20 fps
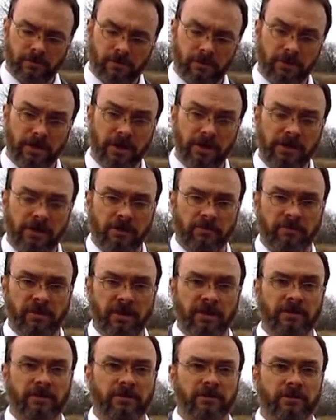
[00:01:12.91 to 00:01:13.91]
hold on here a
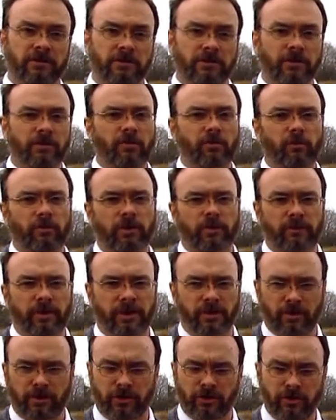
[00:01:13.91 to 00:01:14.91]
minute, what are
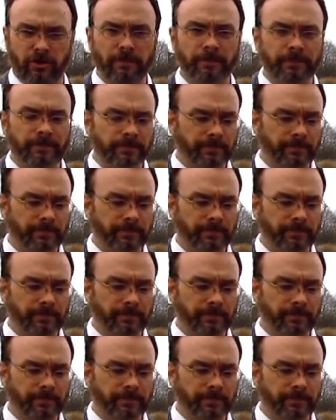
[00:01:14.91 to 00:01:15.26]
we going to do?